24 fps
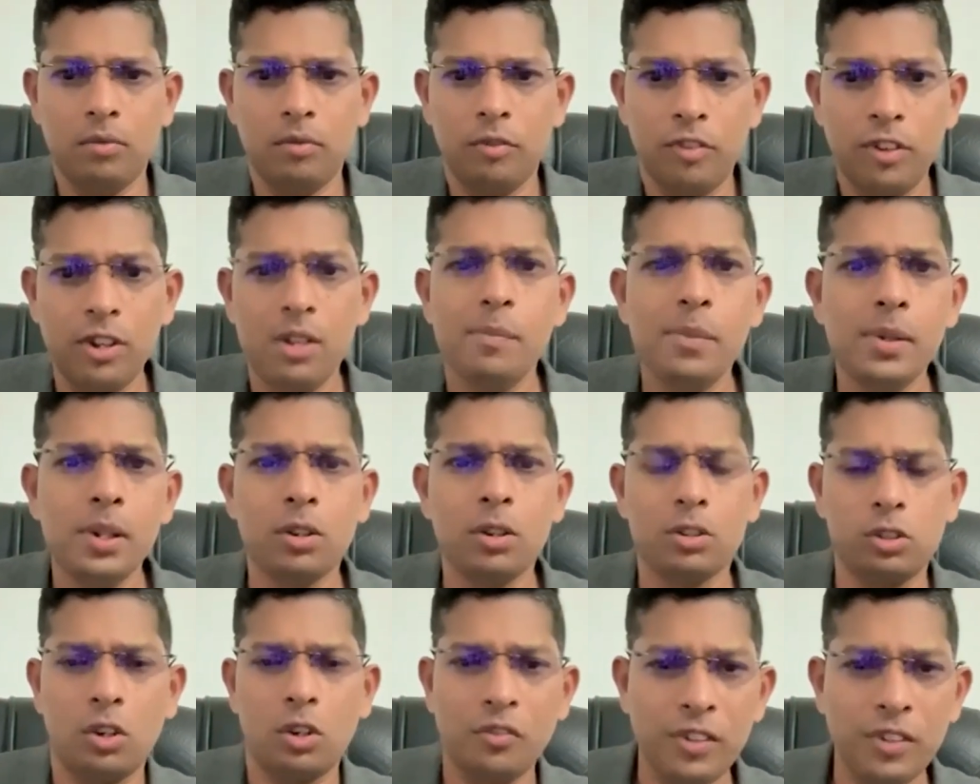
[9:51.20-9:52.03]

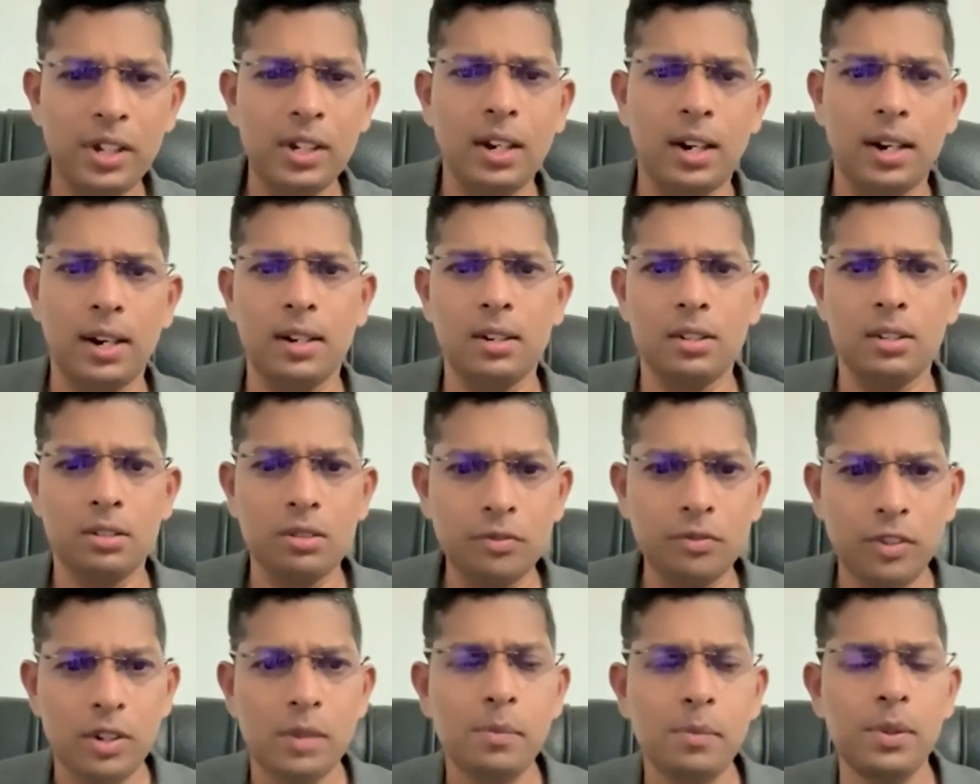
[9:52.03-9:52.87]
VBOs or
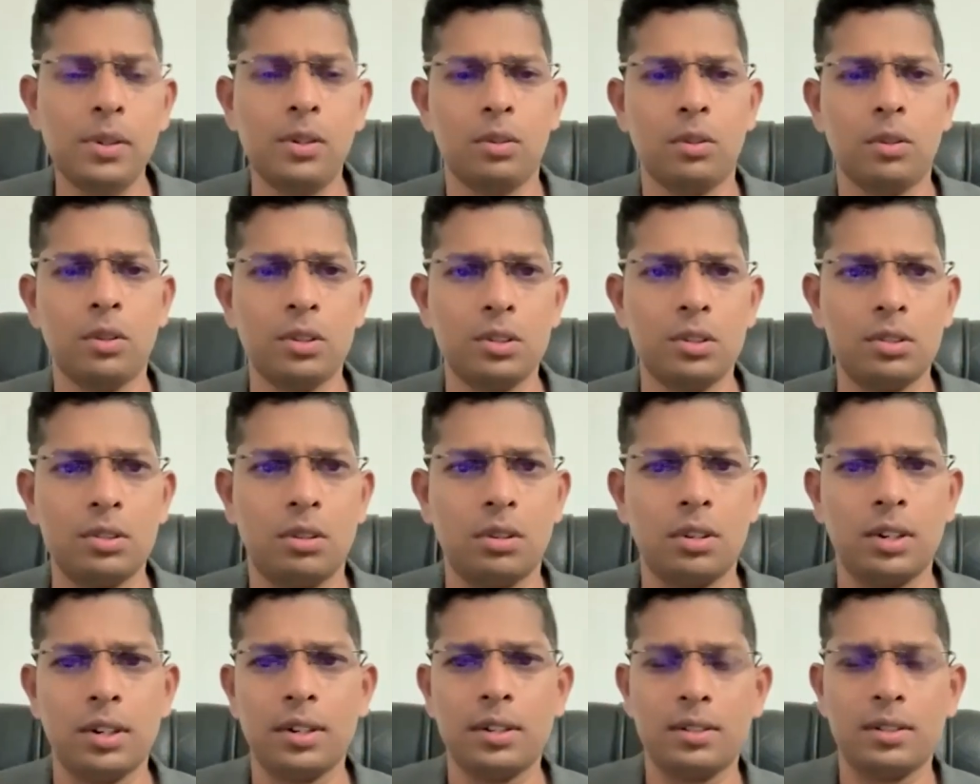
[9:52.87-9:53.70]
VBOs
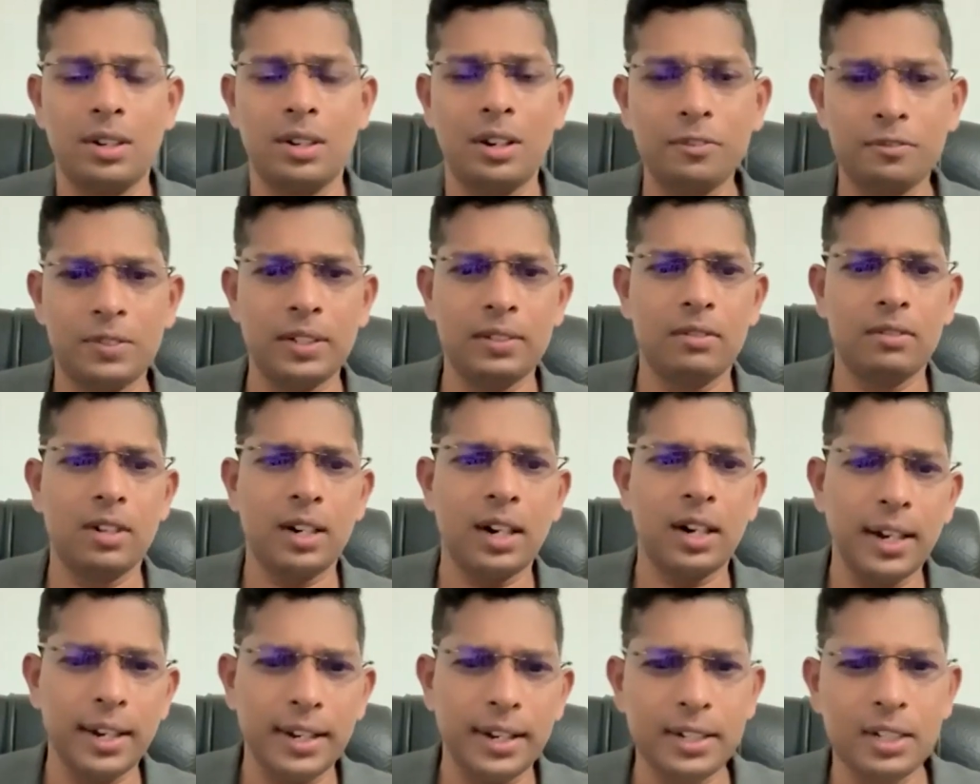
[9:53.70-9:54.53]
on his left and
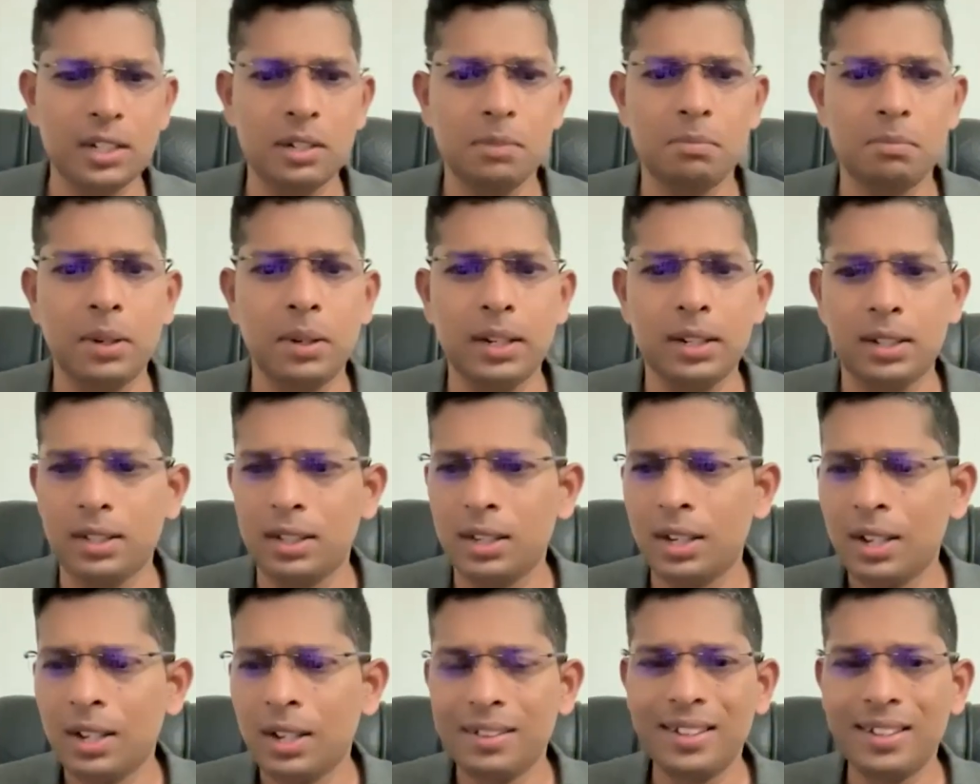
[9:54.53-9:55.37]
right, but
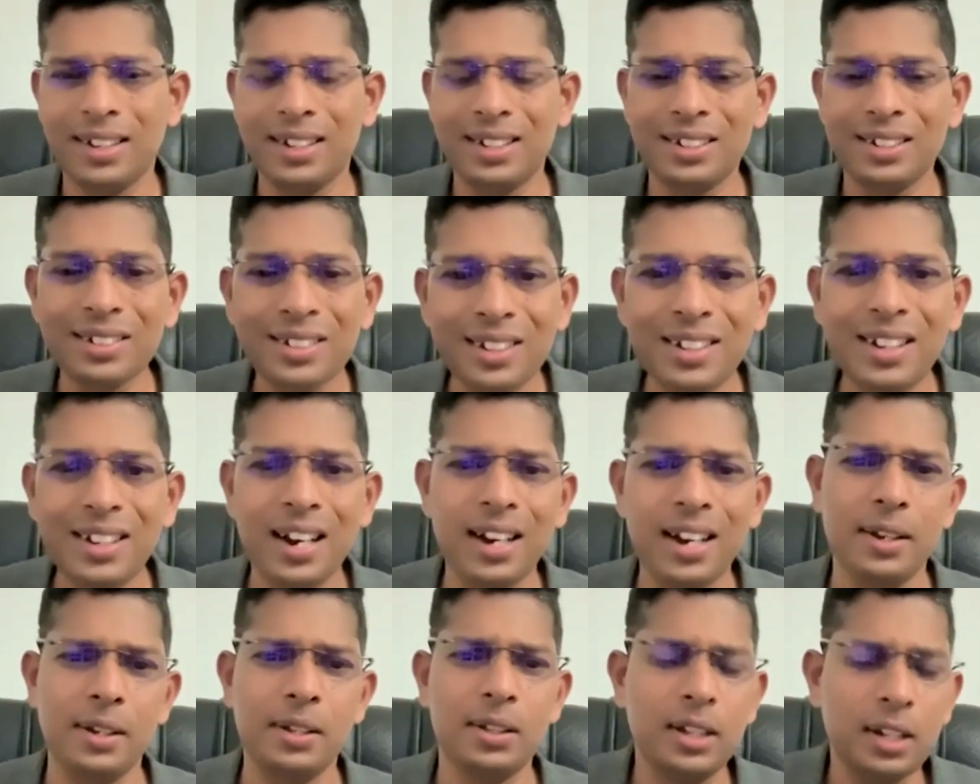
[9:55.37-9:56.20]
that
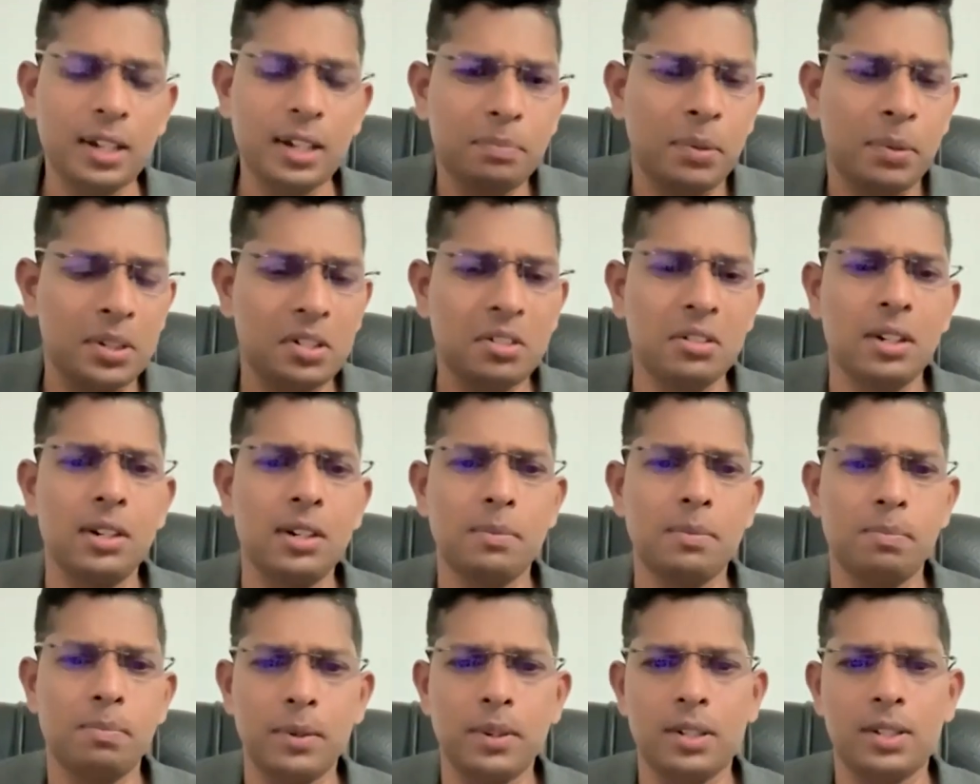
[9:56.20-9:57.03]
guy, that
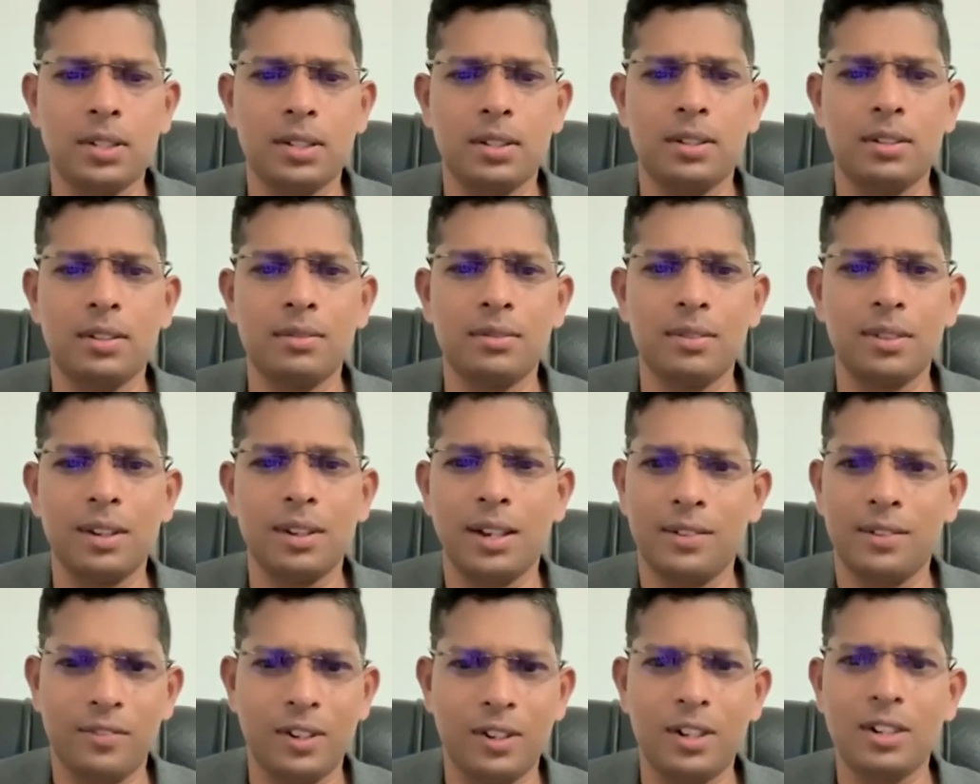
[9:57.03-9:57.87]
particular person,
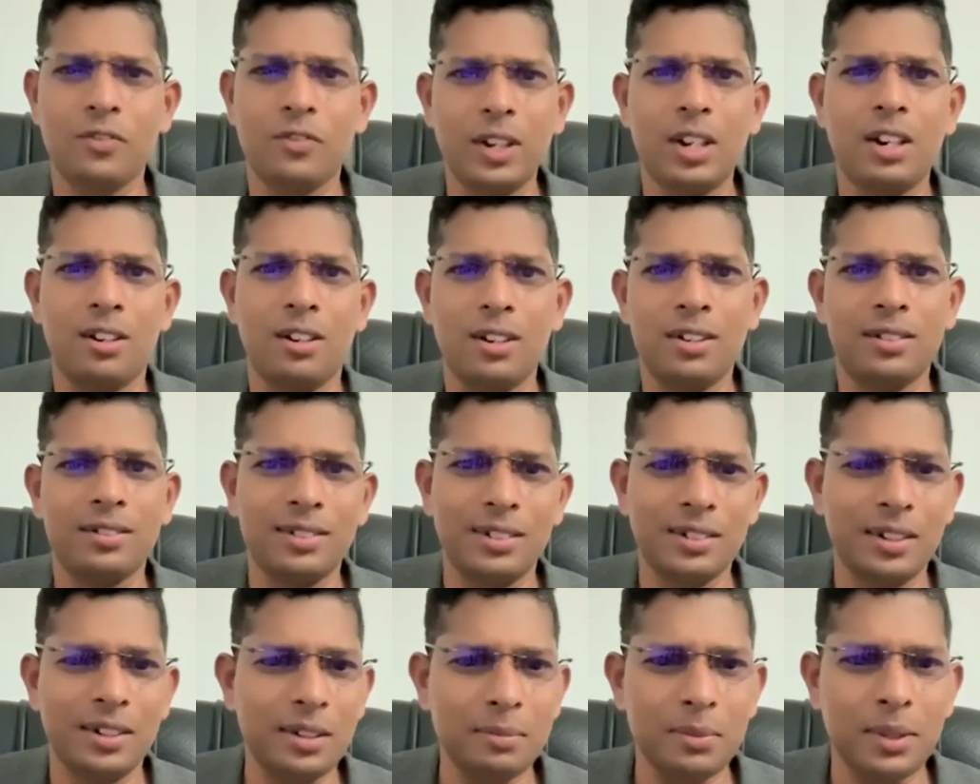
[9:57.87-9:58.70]
we call
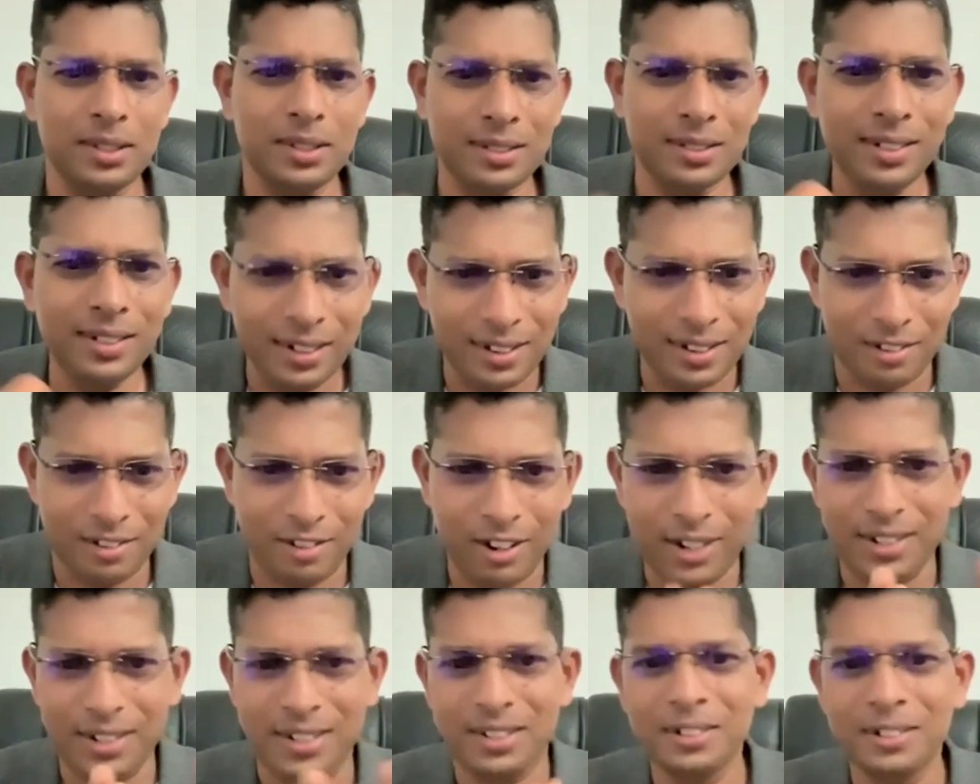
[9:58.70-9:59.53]
him as a leader,
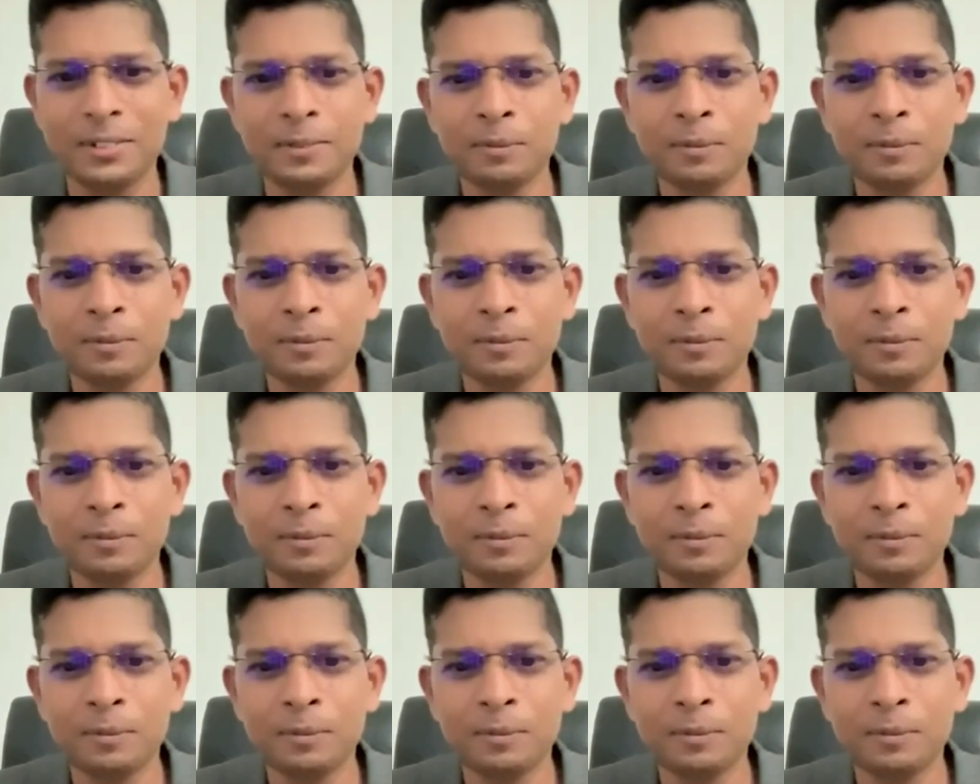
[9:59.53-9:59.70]
right?